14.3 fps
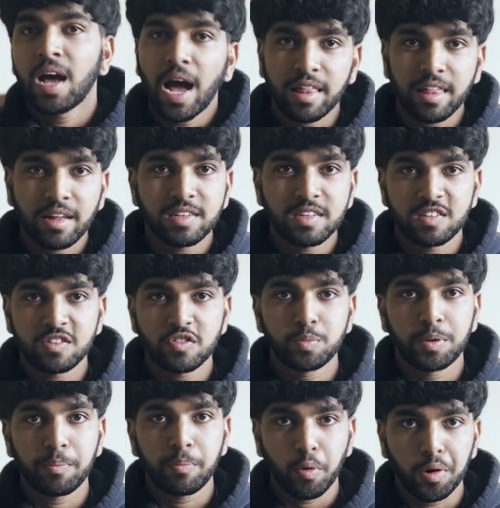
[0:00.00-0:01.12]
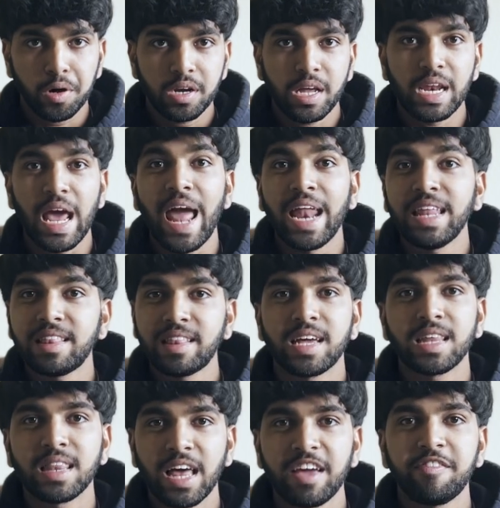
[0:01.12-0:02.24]
I think this is super important in anything
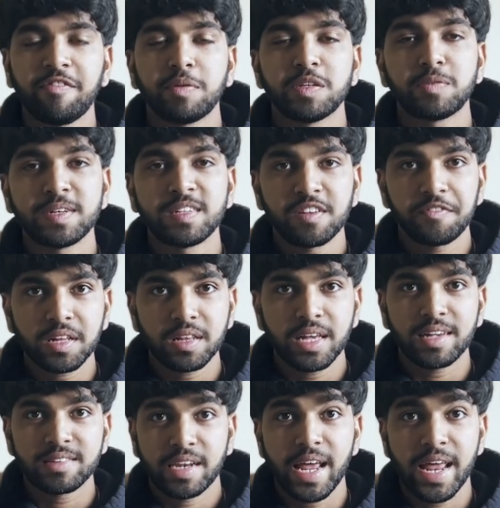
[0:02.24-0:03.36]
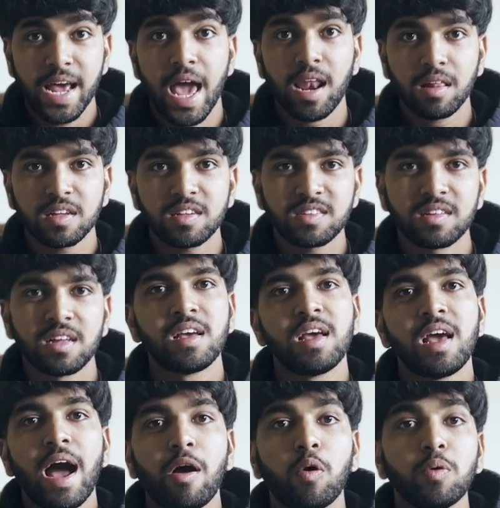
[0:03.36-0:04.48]
in life, but specifically as a data analyst,
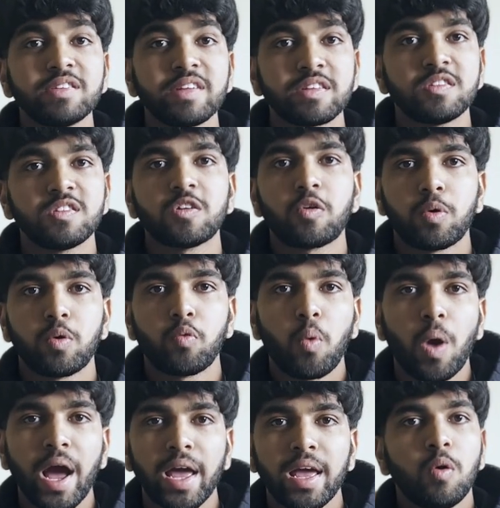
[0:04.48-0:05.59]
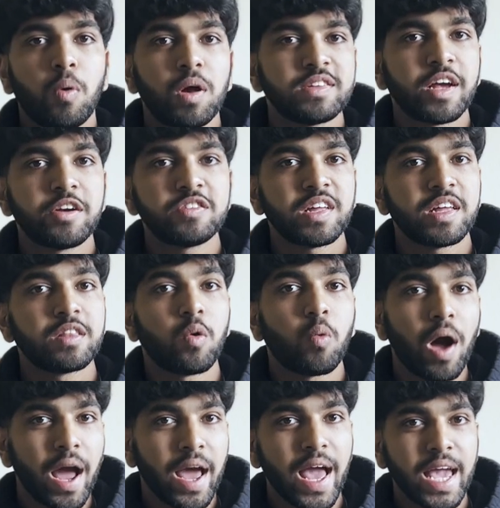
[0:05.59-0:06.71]
I always like to start with why. Once I understand the
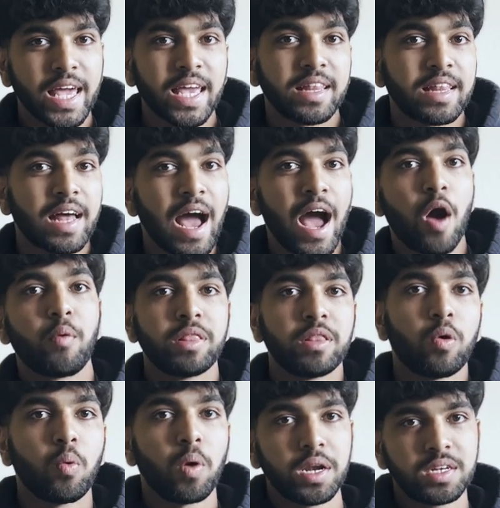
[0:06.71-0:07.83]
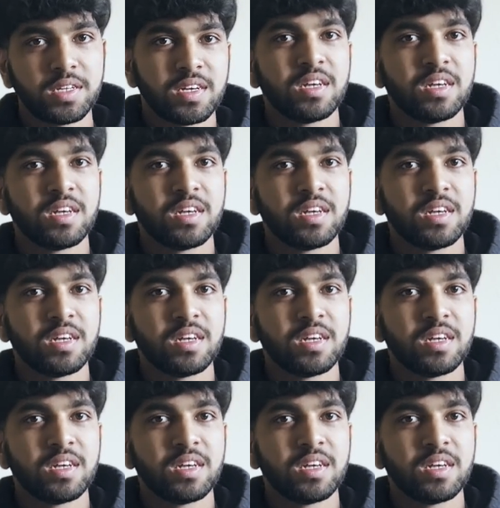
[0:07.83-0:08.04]
why, I can get the how and the what.